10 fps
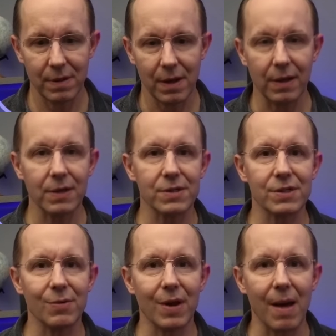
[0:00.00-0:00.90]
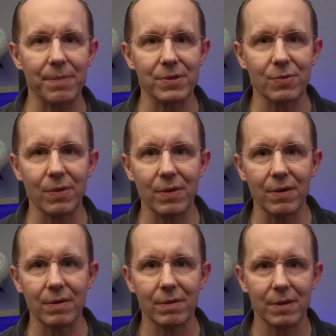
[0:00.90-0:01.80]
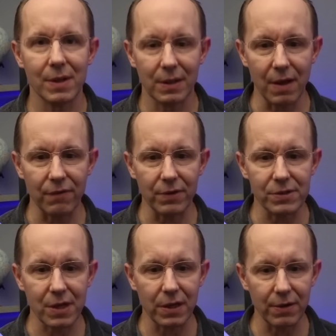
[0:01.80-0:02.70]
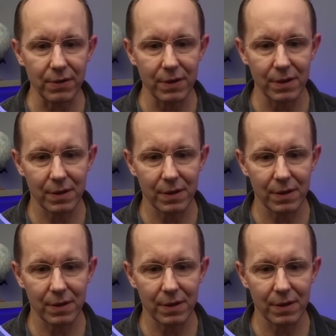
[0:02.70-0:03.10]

I'd like to see what happens when the level is cleared.